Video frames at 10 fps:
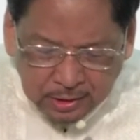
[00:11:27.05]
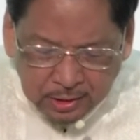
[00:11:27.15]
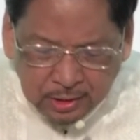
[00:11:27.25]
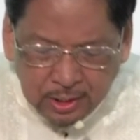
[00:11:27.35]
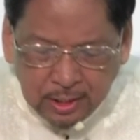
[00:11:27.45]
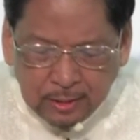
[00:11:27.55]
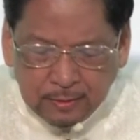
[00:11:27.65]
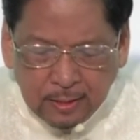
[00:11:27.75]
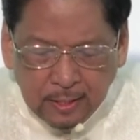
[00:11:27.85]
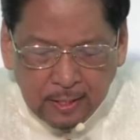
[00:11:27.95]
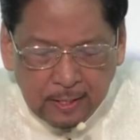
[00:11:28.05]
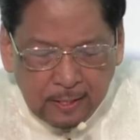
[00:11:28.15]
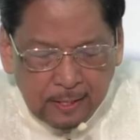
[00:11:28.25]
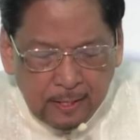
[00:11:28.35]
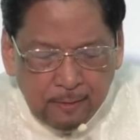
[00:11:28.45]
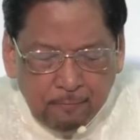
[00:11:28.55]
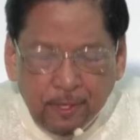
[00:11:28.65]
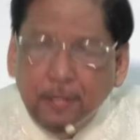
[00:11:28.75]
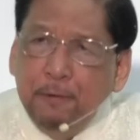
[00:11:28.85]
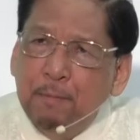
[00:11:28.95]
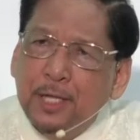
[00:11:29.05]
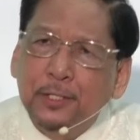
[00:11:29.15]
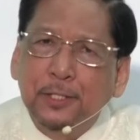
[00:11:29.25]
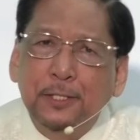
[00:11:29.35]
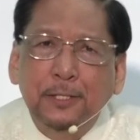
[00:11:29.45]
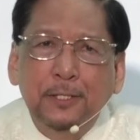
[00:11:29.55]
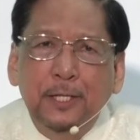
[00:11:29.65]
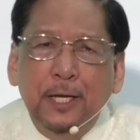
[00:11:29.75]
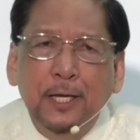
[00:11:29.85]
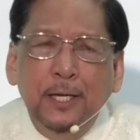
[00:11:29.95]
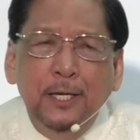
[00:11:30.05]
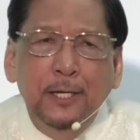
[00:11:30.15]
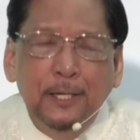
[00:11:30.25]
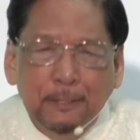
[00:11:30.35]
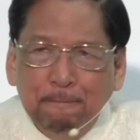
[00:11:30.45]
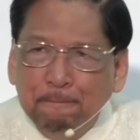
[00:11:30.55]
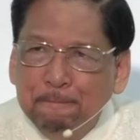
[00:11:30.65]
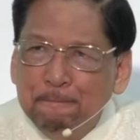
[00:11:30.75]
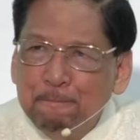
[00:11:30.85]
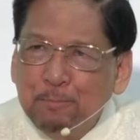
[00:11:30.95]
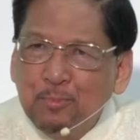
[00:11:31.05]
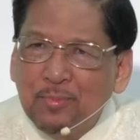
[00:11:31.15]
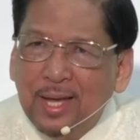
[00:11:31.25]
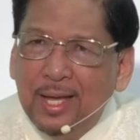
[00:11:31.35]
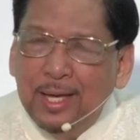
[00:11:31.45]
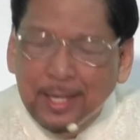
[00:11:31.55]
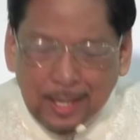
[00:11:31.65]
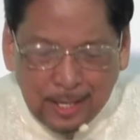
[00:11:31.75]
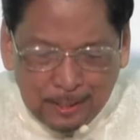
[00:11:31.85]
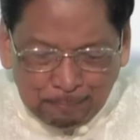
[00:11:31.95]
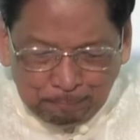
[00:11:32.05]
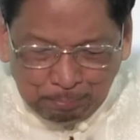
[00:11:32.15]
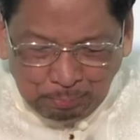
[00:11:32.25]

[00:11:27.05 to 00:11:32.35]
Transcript: is still very much a, a um,